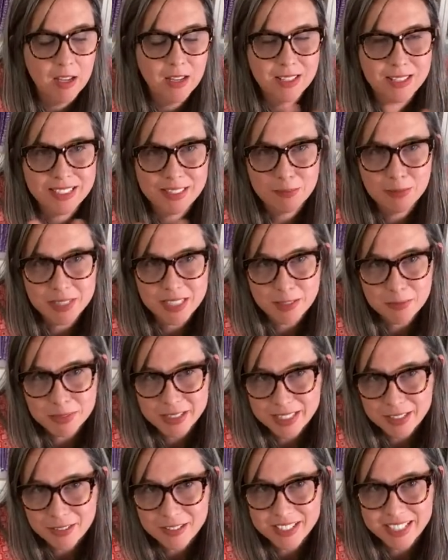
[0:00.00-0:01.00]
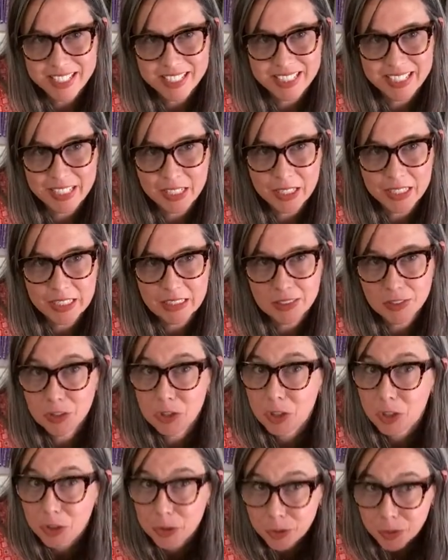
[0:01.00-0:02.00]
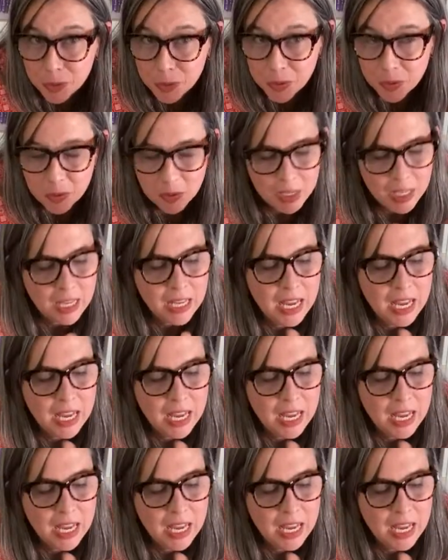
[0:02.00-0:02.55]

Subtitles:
Sometimes I only get like 2.